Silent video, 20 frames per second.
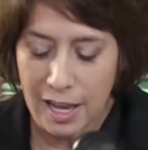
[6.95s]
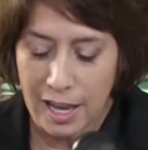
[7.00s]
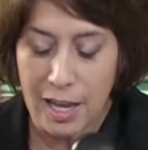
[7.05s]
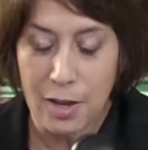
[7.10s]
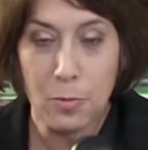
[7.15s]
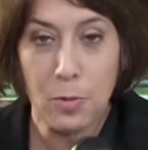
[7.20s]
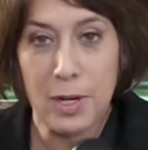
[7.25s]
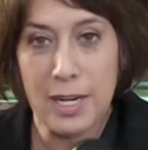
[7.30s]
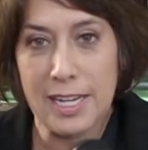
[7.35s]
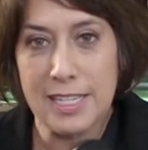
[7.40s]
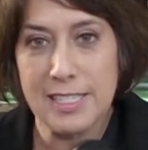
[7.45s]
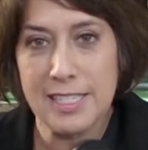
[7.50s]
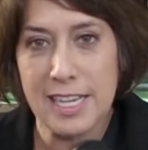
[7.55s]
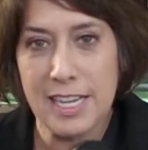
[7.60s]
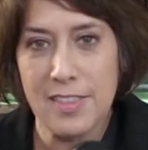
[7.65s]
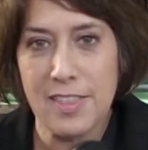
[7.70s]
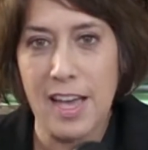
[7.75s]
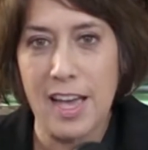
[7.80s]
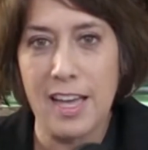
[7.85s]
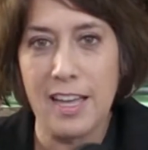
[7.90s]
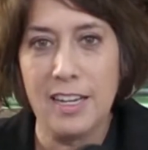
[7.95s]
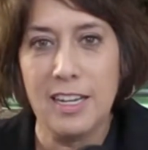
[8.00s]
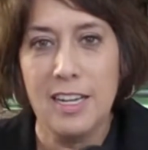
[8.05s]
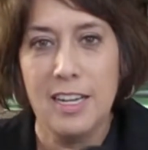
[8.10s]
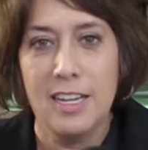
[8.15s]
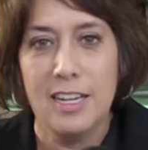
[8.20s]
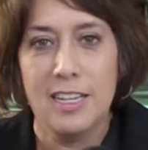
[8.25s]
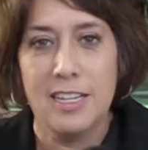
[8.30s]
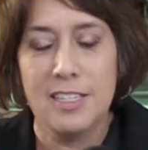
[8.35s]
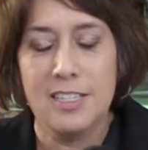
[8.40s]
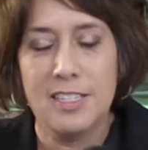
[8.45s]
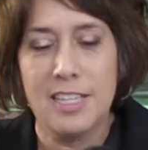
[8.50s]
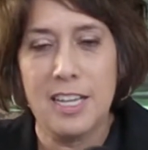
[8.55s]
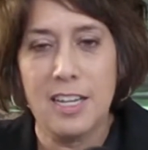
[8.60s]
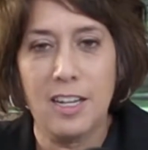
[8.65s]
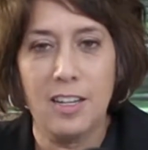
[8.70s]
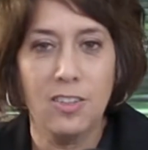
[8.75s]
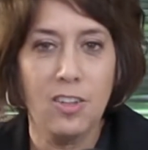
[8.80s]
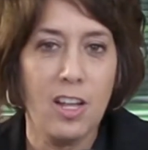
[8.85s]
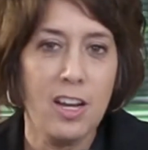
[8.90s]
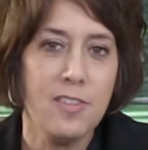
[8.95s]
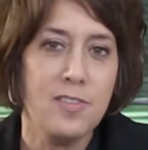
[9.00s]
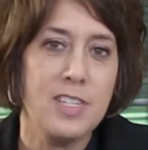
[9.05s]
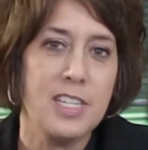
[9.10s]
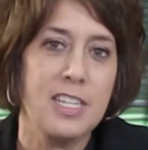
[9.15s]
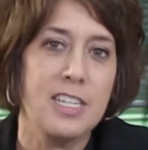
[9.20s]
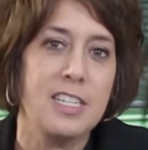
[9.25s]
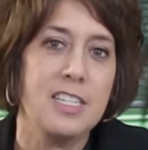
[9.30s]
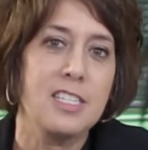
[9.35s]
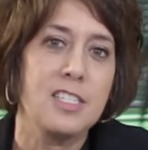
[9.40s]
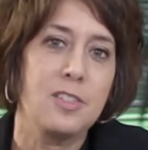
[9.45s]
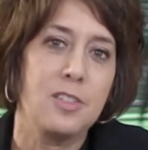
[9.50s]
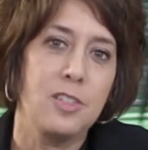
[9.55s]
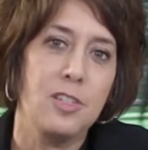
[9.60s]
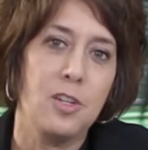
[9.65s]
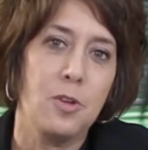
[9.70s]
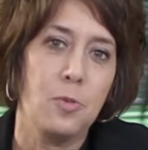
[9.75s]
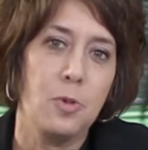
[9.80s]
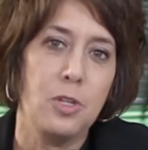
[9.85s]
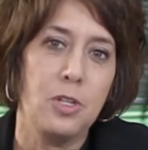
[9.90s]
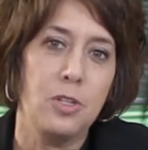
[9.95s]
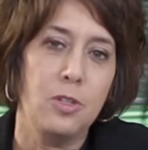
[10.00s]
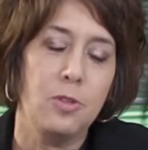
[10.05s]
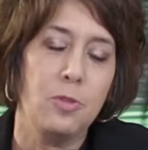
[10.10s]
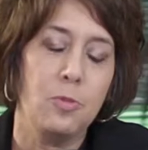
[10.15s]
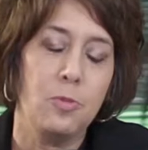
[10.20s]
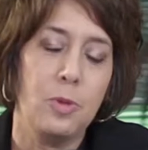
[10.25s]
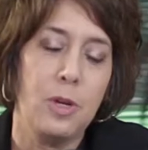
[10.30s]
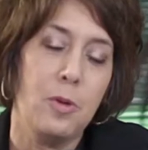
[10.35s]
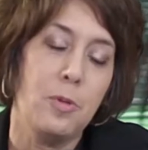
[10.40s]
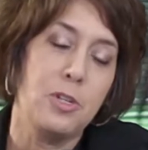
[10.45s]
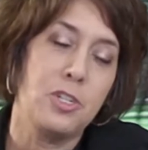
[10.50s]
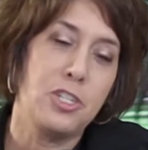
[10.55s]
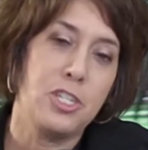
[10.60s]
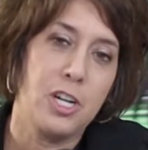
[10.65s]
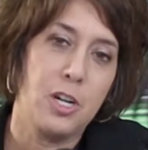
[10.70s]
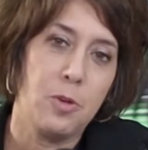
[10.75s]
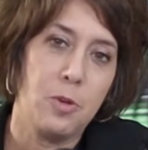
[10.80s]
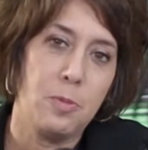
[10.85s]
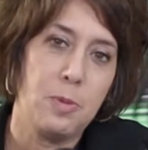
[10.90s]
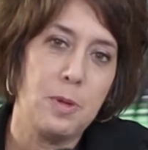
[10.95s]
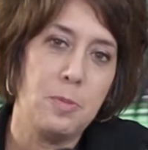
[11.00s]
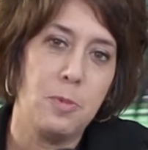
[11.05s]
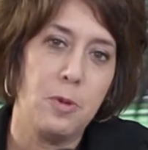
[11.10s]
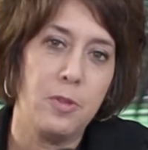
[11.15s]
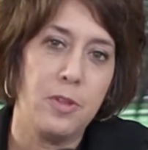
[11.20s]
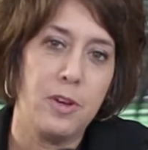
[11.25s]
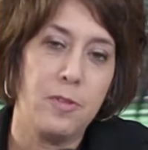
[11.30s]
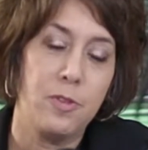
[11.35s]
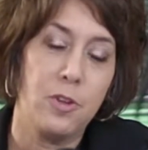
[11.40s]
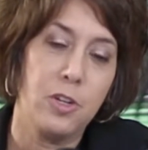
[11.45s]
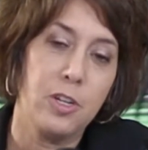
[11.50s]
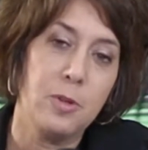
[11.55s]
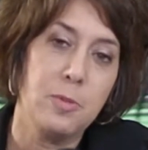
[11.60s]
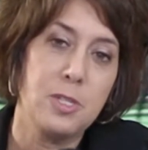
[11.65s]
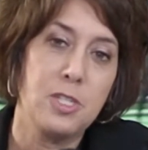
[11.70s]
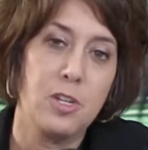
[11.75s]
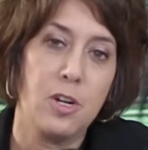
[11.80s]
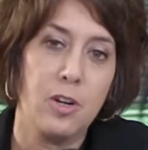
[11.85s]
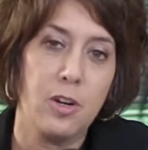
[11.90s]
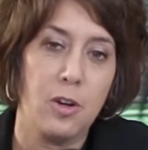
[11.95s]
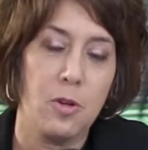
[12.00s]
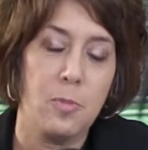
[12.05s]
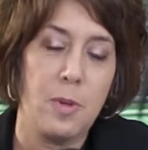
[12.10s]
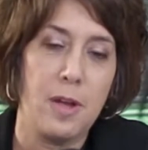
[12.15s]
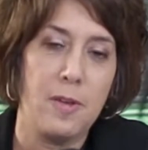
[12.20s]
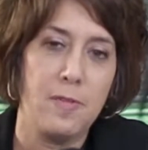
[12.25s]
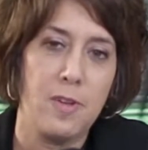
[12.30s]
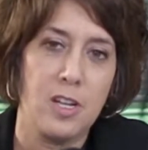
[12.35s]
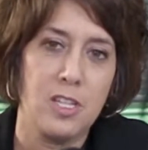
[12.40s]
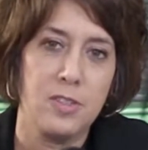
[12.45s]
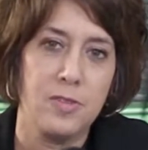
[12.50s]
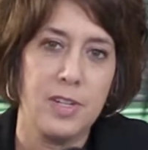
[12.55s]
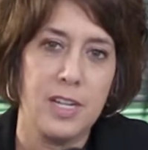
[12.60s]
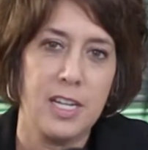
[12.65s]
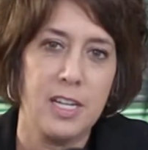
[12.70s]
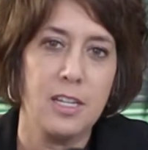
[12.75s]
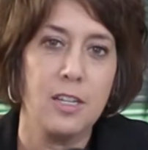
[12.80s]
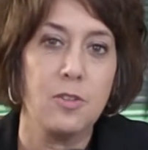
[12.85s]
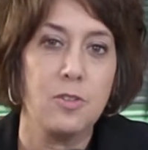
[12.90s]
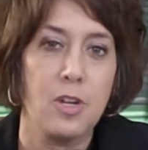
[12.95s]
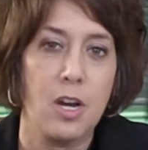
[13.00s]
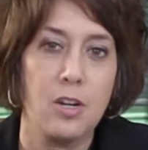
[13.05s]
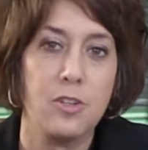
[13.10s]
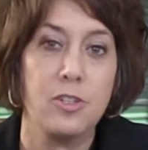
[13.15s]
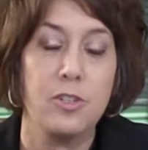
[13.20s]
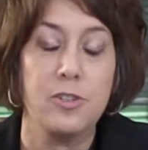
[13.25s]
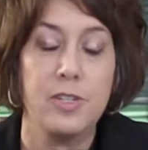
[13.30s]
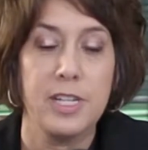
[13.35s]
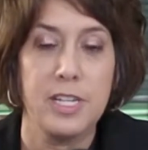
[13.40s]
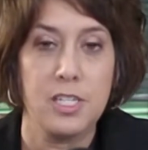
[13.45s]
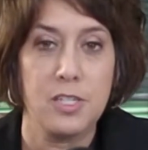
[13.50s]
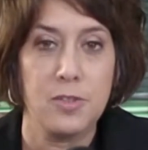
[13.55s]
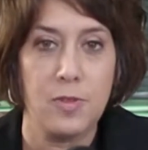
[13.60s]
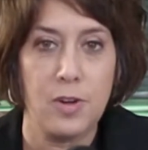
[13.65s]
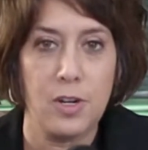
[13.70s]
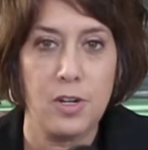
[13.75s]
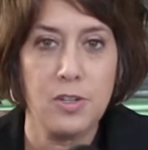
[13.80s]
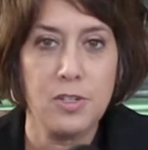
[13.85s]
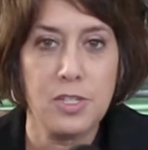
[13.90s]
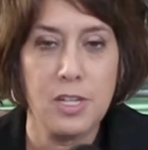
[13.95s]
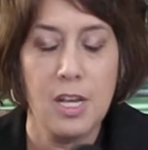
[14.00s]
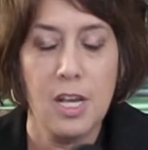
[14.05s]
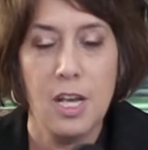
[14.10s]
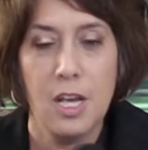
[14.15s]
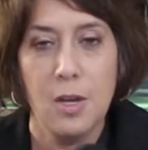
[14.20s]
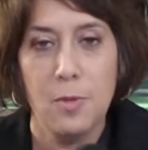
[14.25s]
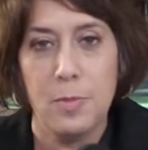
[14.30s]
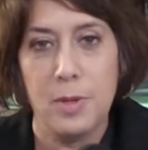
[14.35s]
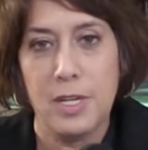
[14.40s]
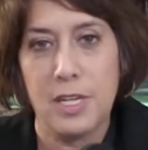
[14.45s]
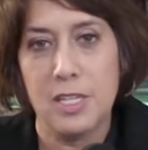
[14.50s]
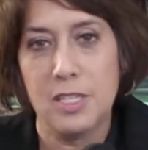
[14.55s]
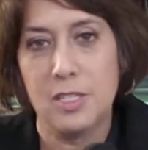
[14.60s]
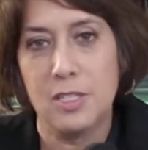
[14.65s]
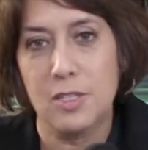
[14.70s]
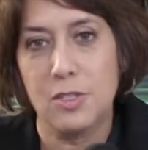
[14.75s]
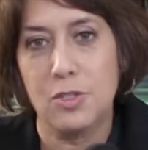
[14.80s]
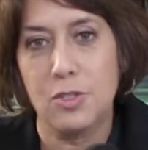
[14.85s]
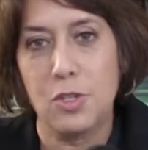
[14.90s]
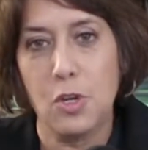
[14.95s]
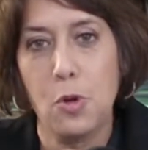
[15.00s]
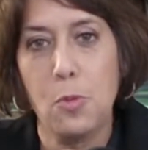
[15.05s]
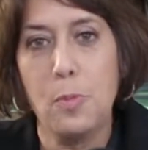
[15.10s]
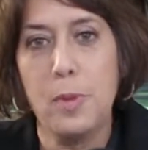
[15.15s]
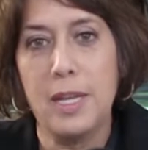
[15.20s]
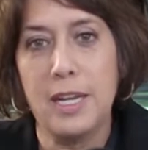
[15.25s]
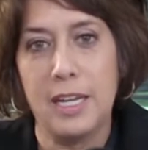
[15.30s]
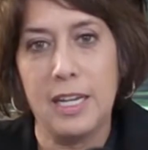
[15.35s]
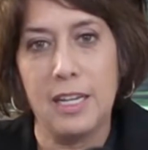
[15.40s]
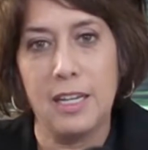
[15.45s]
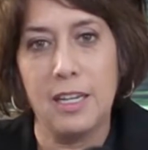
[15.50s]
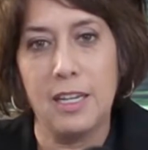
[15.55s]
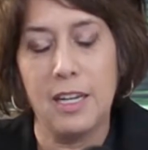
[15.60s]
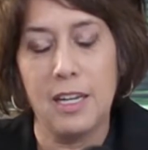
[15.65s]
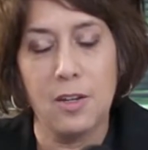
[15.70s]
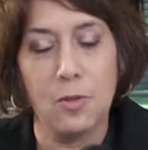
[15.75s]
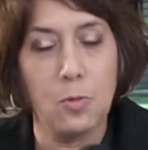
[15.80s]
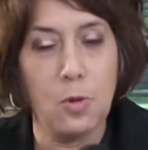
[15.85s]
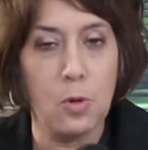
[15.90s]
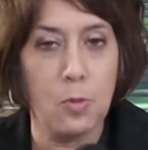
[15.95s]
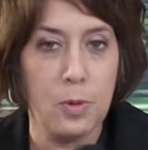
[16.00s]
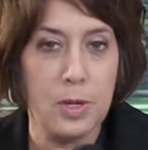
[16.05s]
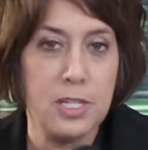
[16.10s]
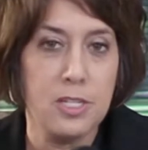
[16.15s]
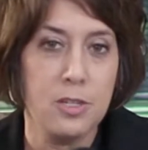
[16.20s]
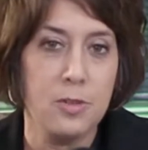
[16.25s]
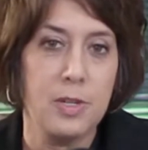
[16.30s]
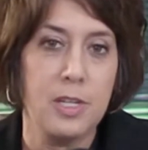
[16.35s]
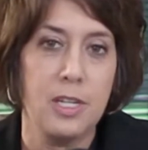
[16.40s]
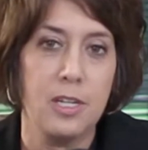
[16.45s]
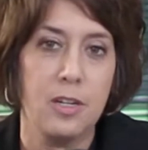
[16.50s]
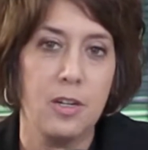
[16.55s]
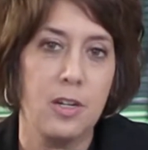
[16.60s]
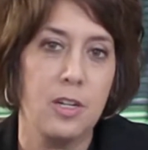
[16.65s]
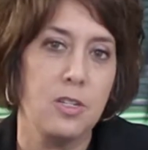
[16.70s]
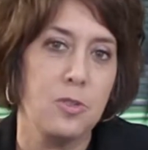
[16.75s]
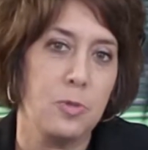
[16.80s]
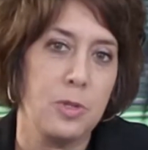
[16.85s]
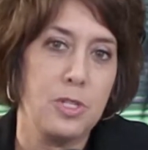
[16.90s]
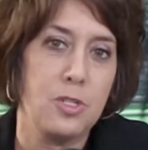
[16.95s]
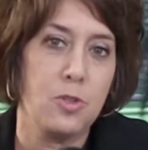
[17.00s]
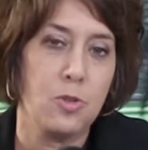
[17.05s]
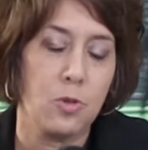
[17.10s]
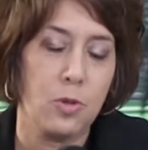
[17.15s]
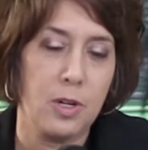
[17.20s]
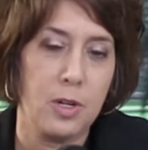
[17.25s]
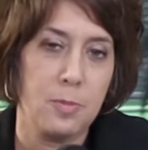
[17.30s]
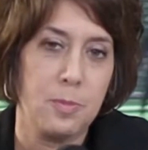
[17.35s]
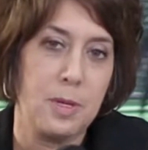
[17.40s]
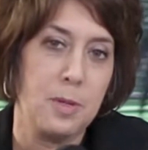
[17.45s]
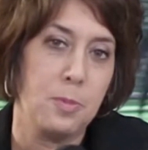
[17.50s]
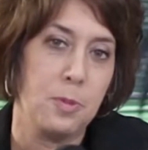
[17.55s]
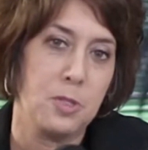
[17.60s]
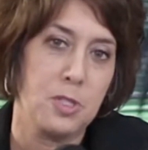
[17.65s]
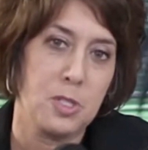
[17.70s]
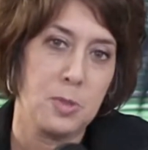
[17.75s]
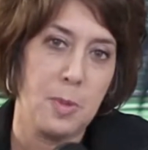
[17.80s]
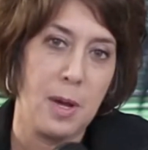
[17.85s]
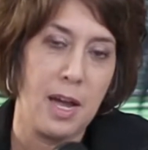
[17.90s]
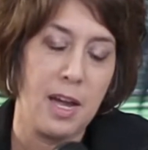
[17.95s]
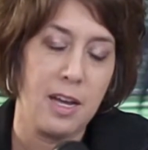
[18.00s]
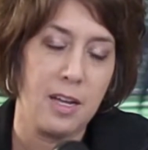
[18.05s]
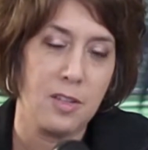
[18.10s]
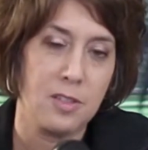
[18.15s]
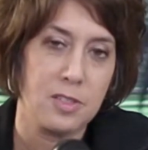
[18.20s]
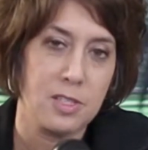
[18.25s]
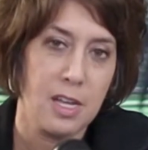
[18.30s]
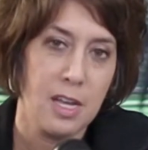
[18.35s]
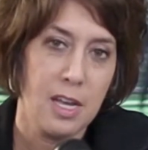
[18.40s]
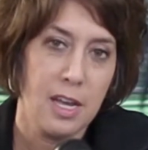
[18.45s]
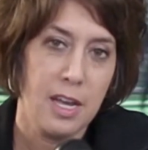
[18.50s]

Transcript: And when I say that is that a lot of dentists, you know, when you we always share with people that if you're going to be started on a biphosphonate, go talk to your dentist first because so many and what we do here is restoring people's smiles.